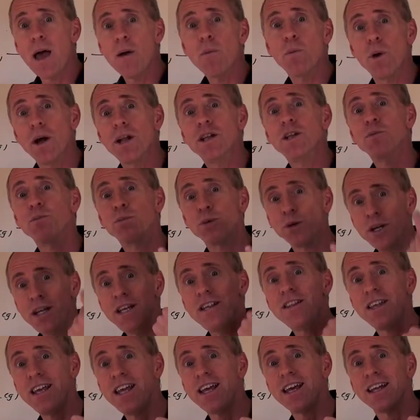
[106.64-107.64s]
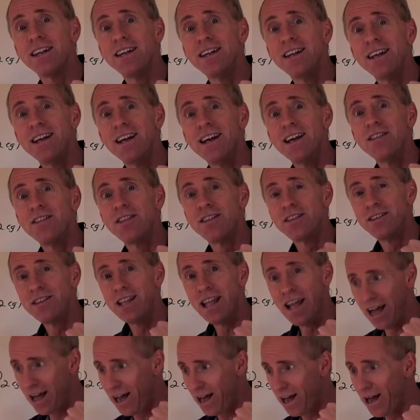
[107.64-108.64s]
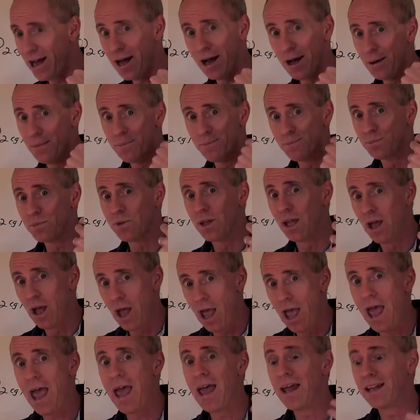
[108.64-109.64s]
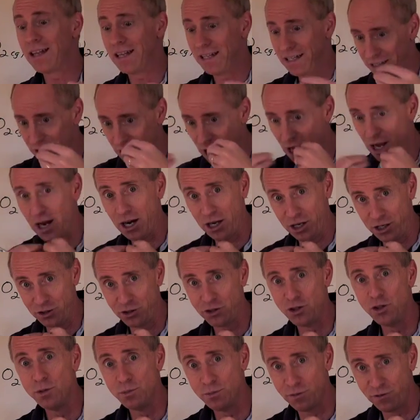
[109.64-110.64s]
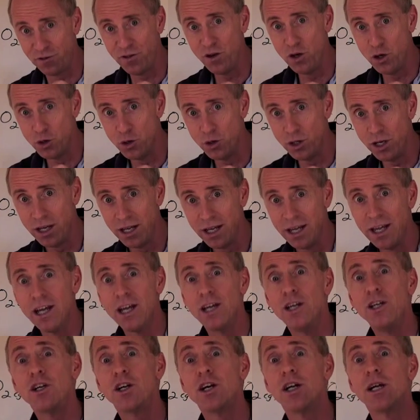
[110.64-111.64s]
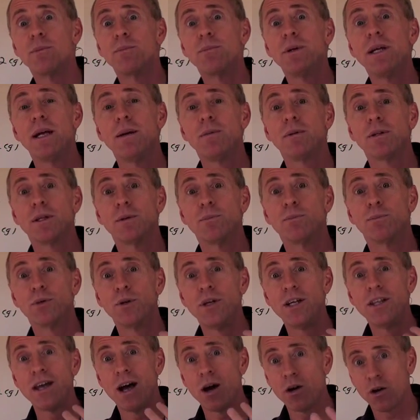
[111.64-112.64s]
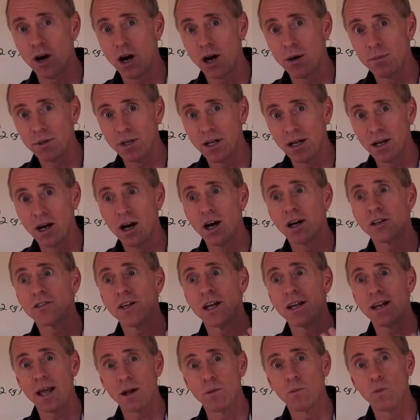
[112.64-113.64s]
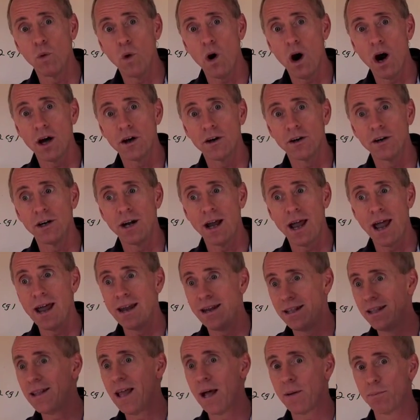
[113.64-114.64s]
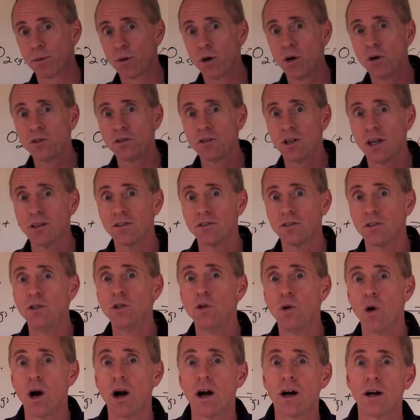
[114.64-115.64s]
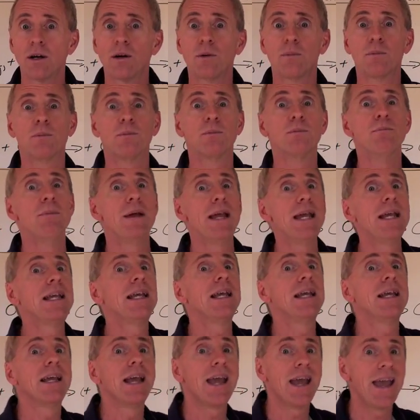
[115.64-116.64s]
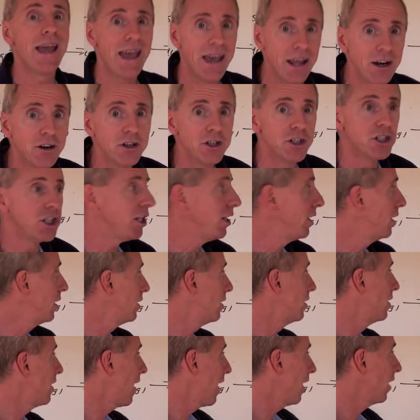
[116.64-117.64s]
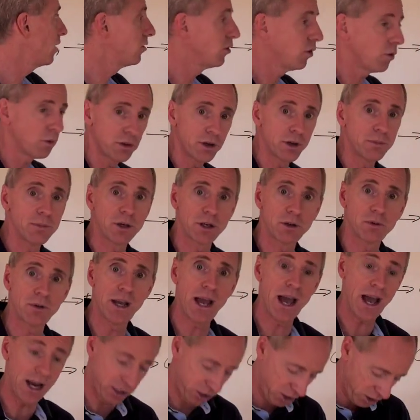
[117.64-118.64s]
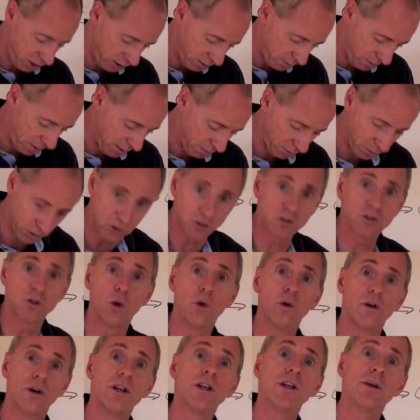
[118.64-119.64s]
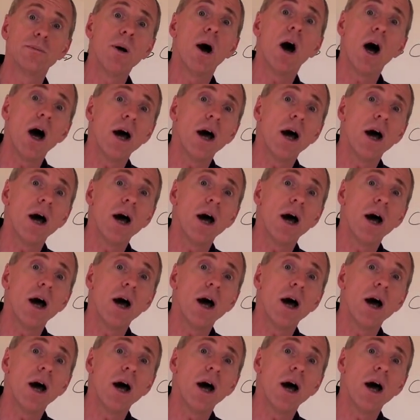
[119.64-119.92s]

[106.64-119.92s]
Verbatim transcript: And when you breathe in uh, and consume food, you're going to be able to breathe out carbon dioxide and water, and in that process, you are making energy in an exothermic reaction to be able to store in your